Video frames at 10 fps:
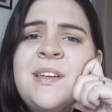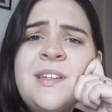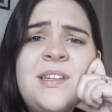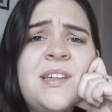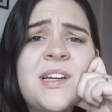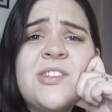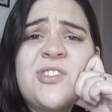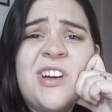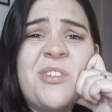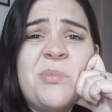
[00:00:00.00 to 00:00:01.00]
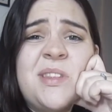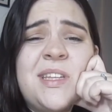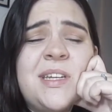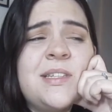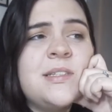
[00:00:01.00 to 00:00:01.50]
need extra help and
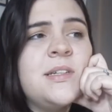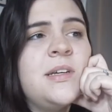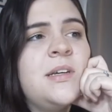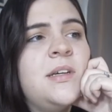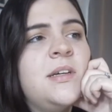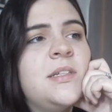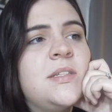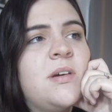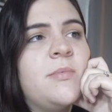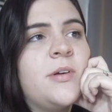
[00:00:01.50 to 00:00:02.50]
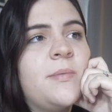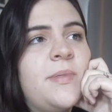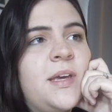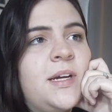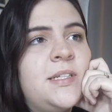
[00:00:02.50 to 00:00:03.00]
things. And so I brought up
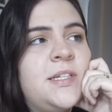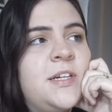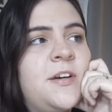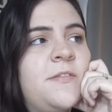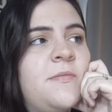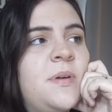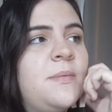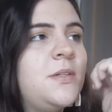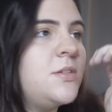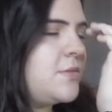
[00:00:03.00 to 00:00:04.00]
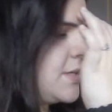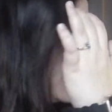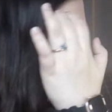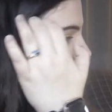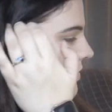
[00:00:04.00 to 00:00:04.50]
the idea of maybe
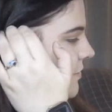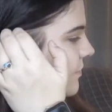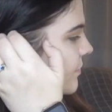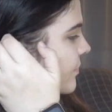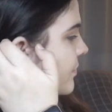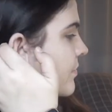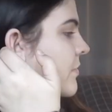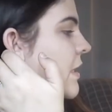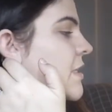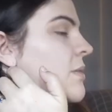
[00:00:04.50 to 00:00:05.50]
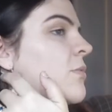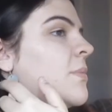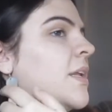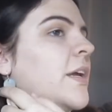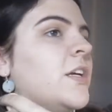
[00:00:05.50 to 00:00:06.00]
doing some
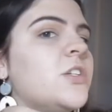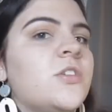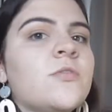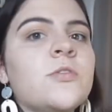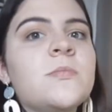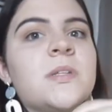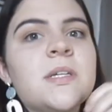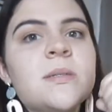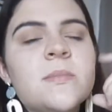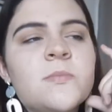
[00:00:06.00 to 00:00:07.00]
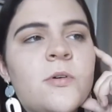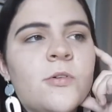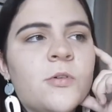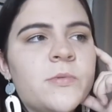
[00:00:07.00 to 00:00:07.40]
remediation groups, like some small group